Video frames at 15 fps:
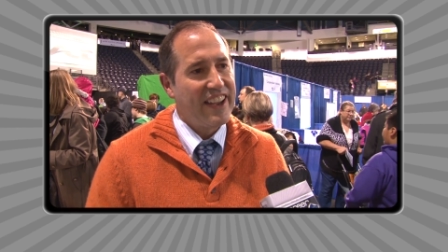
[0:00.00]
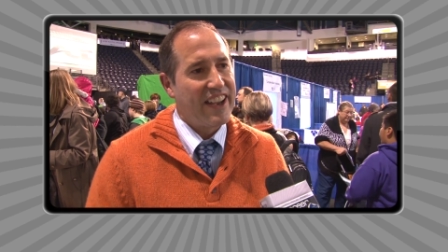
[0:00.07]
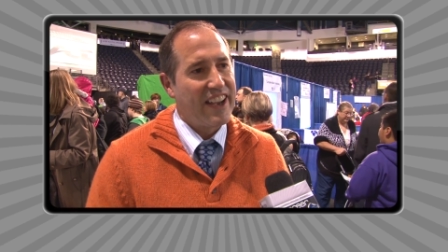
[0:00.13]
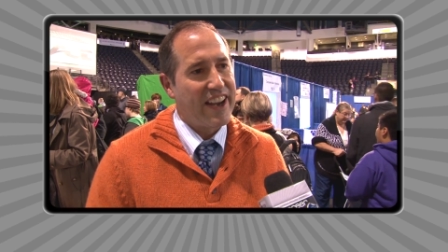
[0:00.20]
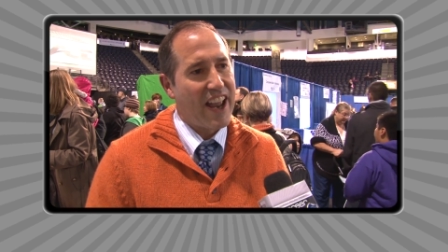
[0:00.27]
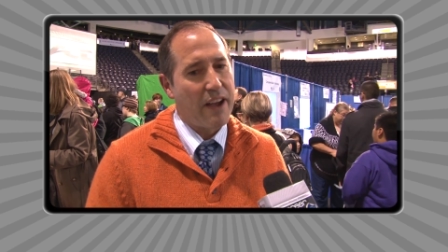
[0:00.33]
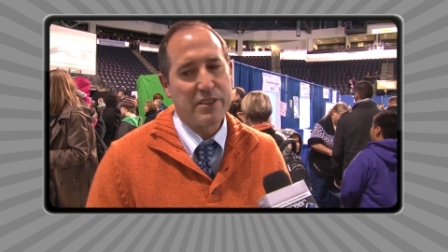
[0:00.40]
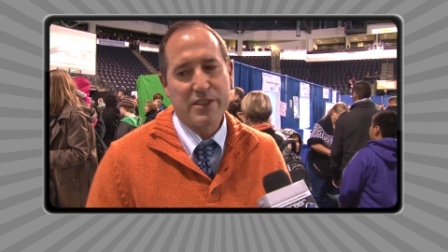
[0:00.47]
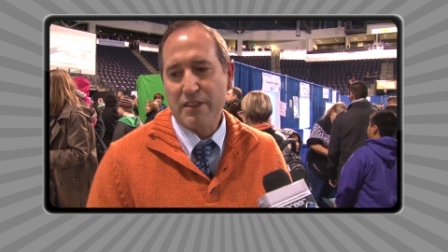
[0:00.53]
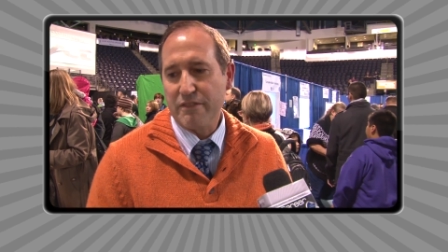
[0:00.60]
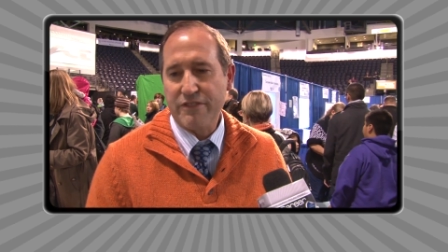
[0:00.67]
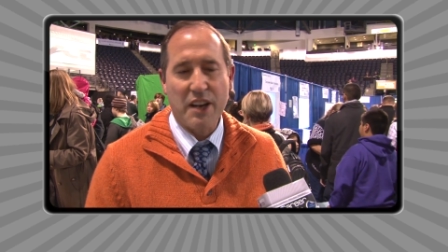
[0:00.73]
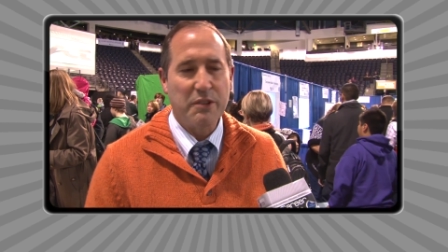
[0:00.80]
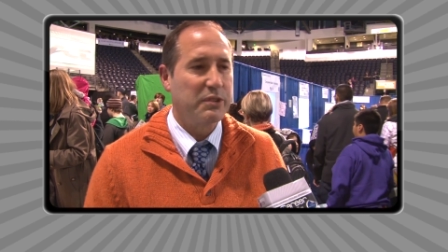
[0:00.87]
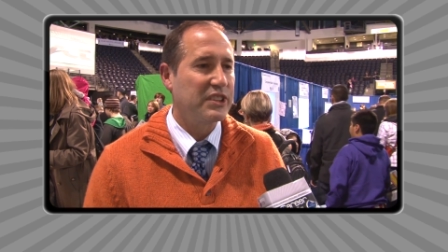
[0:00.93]
and having some
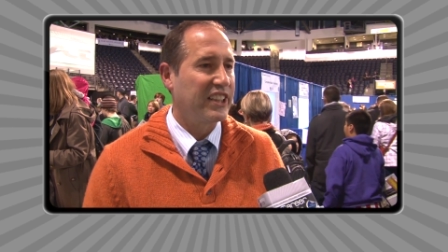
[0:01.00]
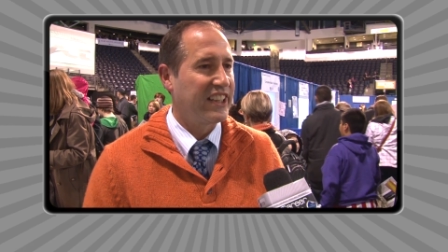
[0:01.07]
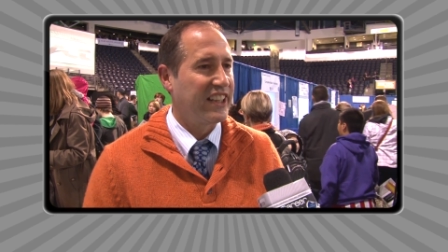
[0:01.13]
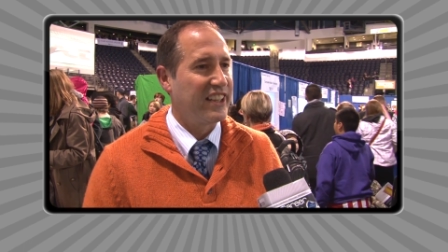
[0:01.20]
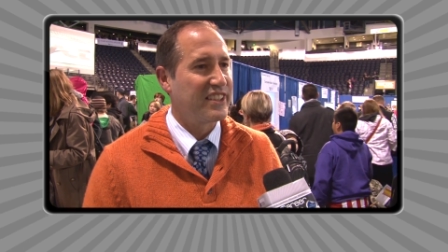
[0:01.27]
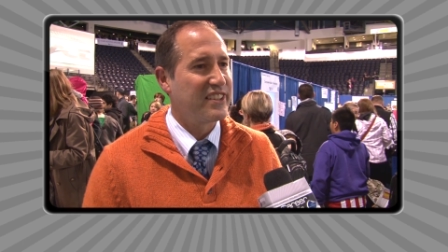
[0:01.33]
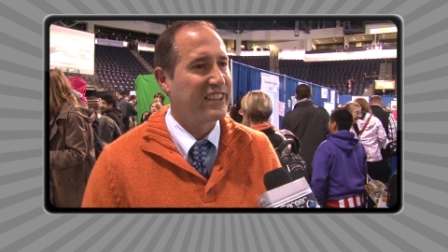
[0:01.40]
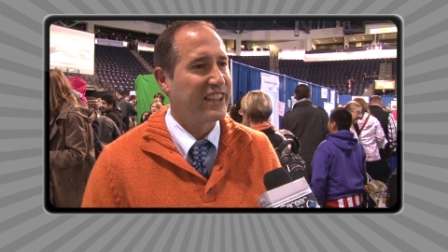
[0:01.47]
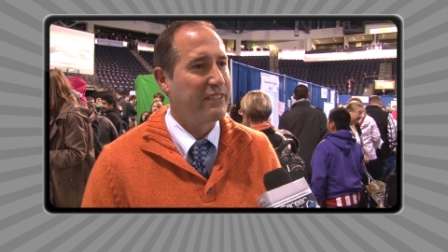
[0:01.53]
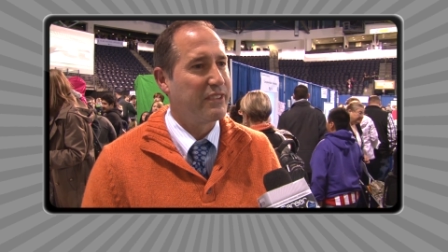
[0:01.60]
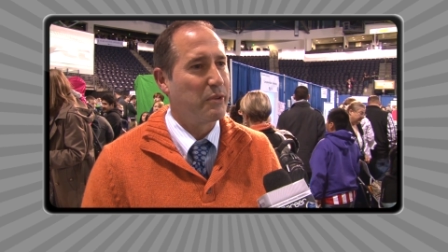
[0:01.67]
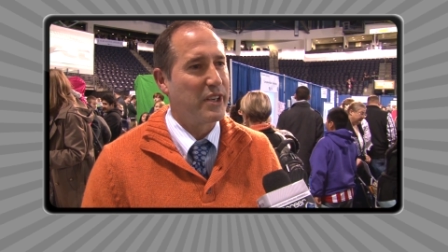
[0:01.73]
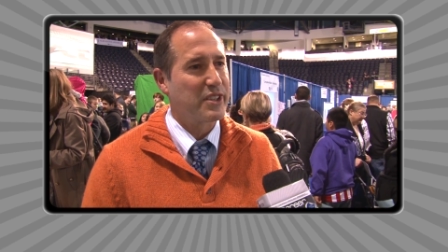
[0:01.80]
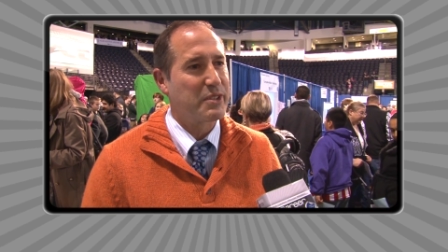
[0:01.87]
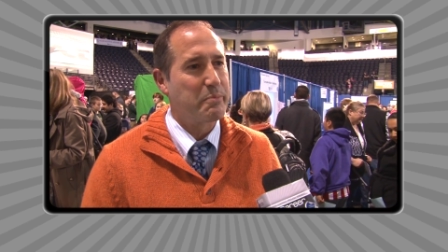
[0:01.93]
fun with the kids and giving
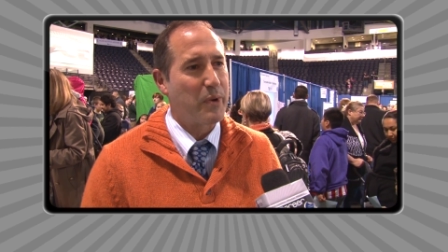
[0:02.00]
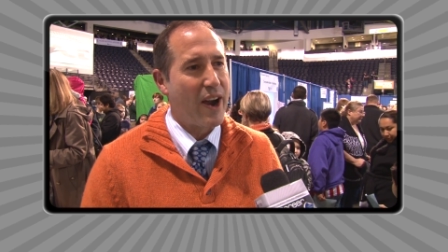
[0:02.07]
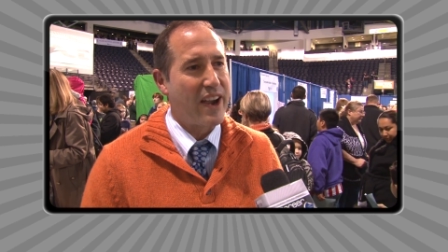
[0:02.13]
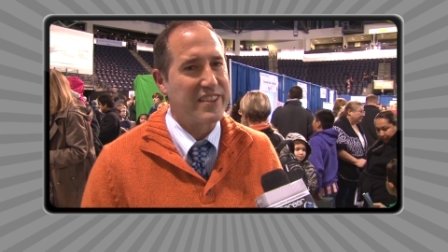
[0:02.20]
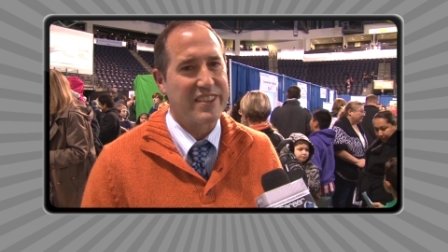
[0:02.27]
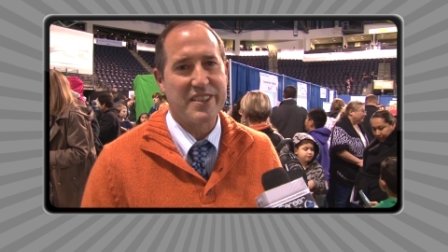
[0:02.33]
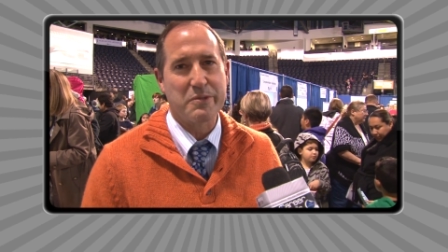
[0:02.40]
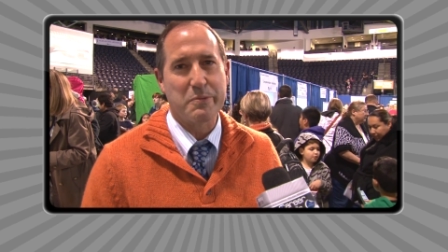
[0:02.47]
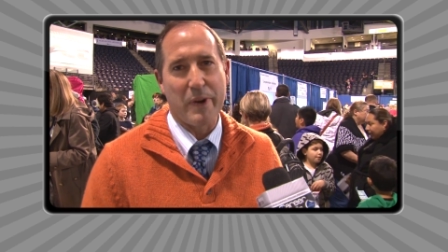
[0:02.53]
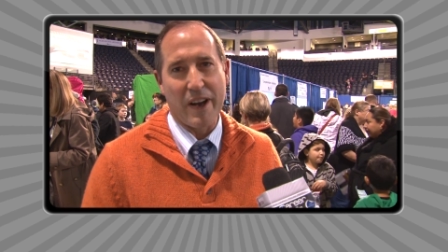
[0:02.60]
away some prizes as